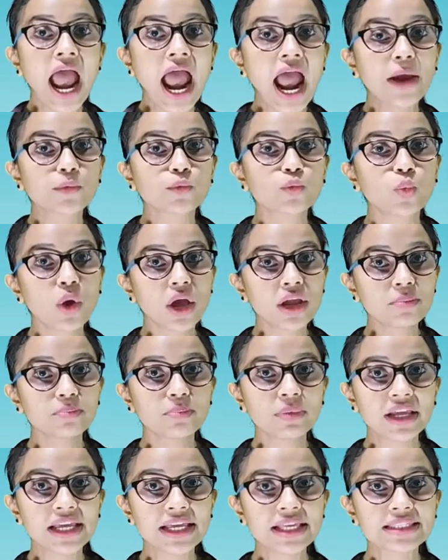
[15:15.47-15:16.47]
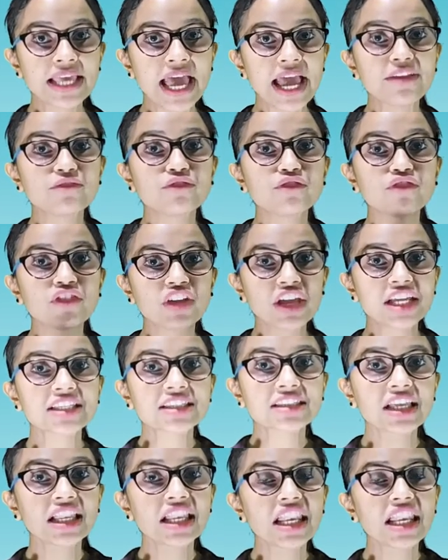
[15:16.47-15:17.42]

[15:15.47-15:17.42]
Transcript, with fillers: at one place and face the